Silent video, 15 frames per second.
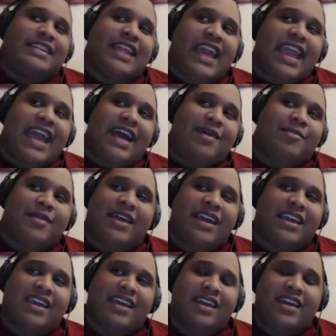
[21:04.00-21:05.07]
the end of the day,
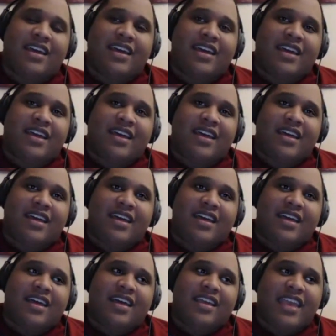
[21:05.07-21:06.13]
I'm like,
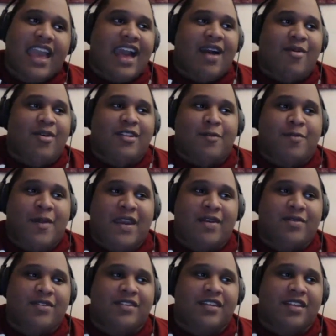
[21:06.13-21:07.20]
yeah, I
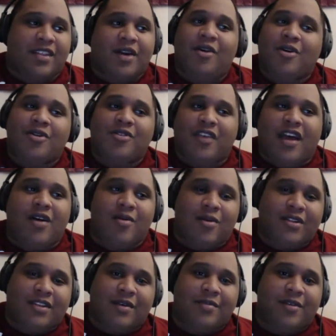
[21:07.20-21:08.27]
want the Penguins to
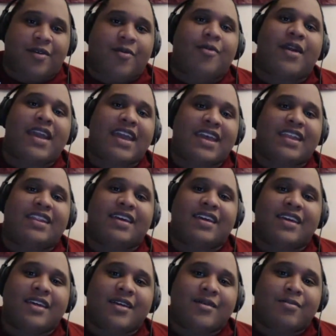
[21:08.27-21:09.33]
lose. I don't want them to
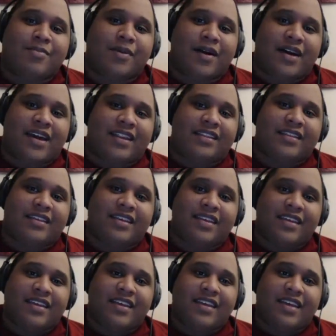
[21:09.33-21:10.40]
win,
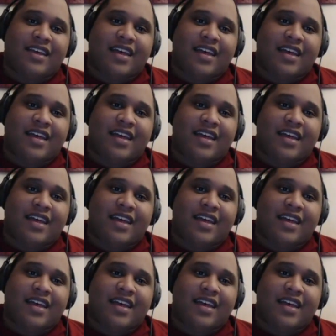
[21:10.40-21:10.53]
but